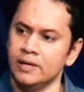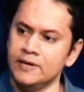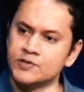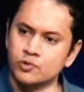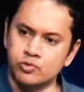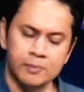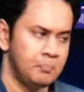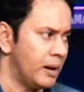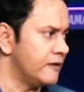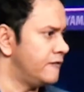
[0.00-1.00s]
is gripped
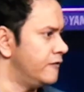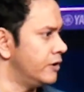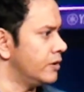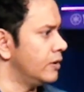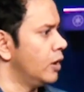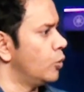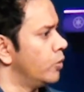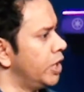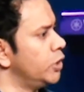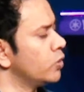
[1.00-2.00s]
by fear,
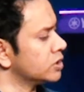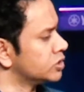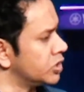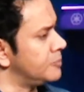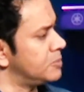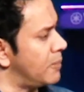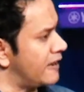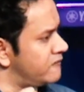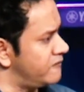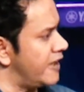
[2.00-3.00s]
when you are gripped by
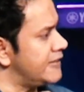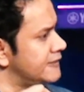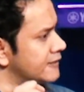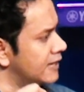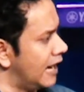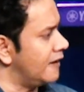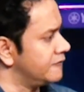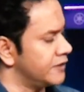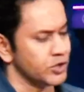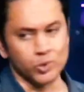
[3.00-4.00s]
faith and
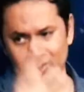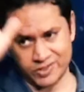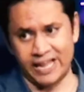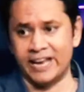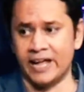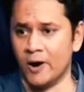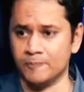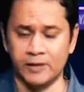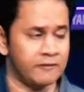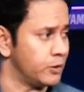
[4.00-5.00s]
confidence, you will stand out
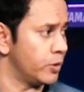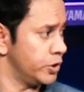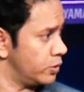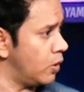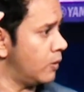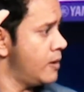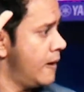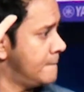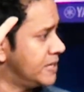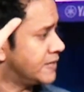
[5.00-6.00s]
everywhere you go
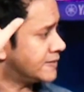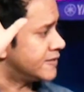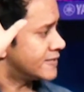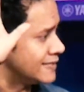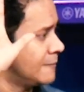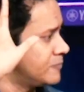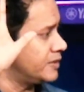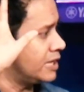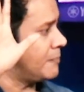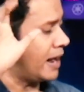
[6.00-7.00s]
because there's
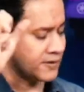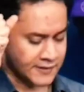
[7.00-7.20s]
something about